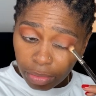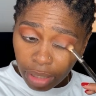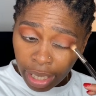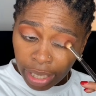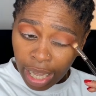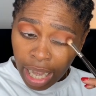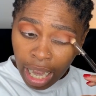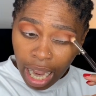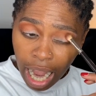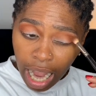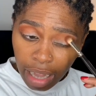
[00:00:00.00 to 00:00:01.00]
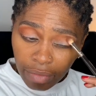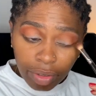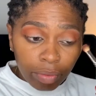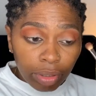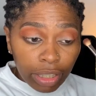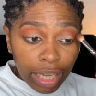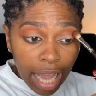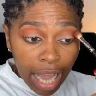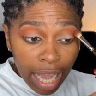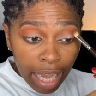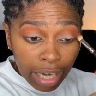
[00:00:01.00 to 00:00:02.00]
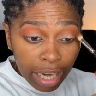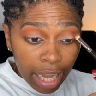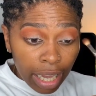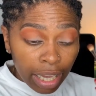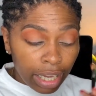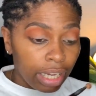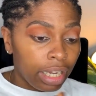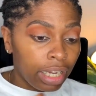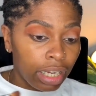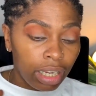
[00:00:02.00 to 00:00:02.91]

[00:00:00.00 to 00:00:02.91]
Like, I haven't really had a,